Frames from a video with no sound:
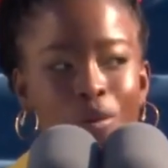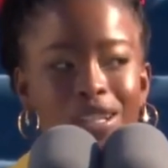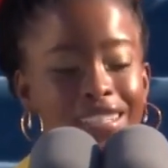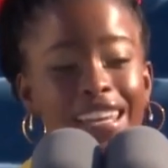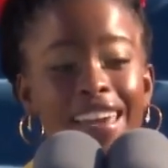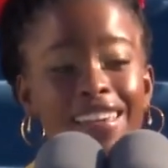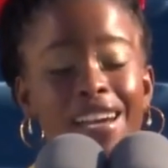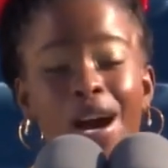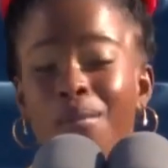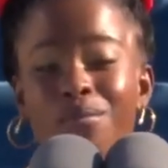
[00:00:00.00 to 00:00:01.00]
When day
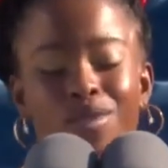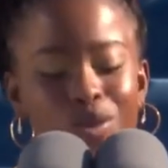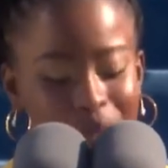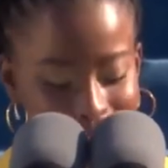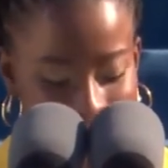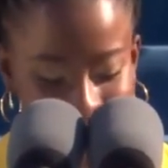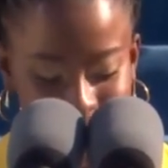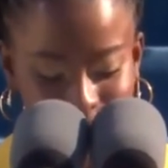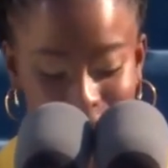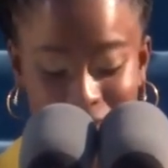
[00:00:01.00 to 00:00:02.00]
comes, we
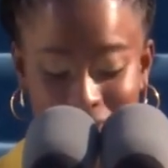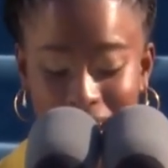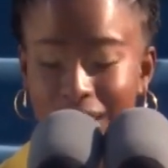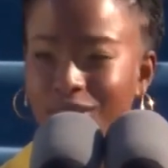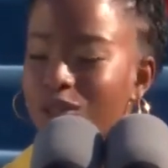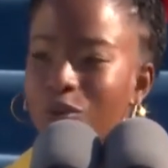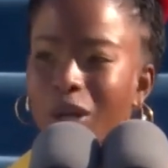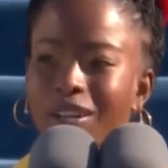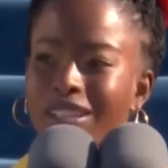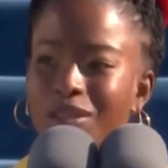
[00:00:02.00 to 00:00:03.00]
ask ourselves,
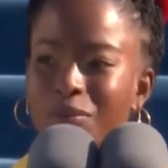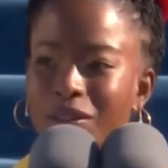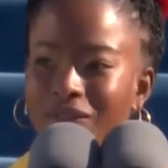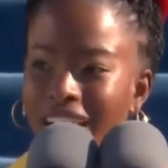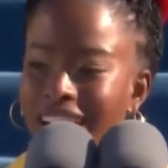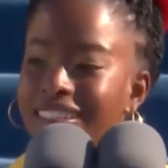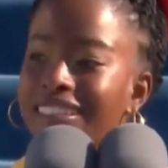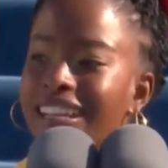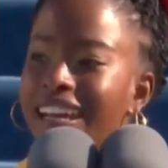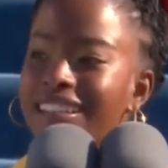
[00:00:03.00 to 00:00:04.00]
where can we find
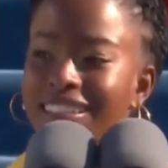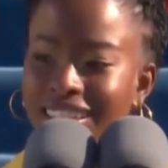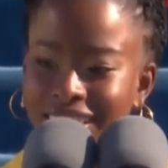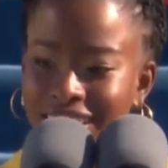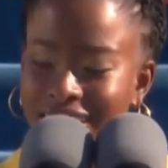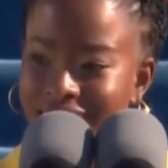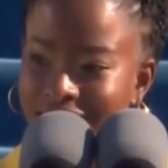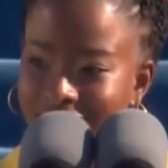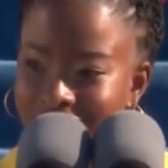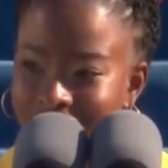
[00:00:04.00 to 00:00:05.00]
light in this
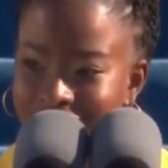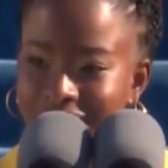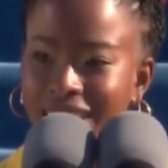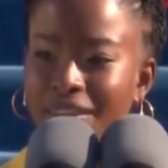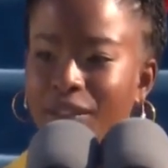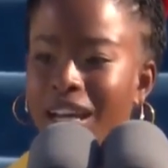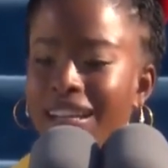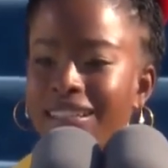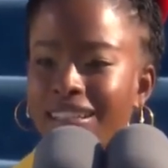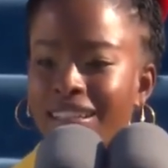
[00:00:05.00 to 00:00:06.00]

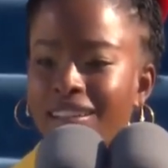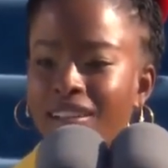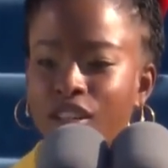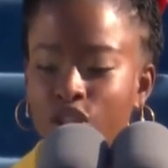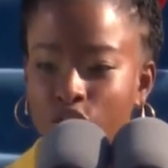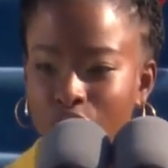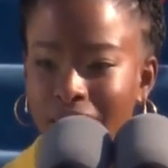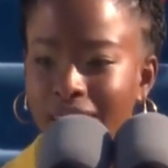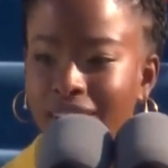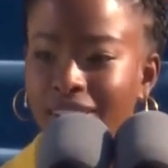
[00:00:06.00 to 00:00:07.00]
never-ending
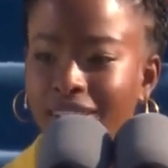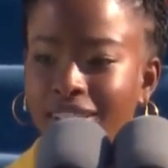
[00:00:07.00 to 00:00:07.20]
shade?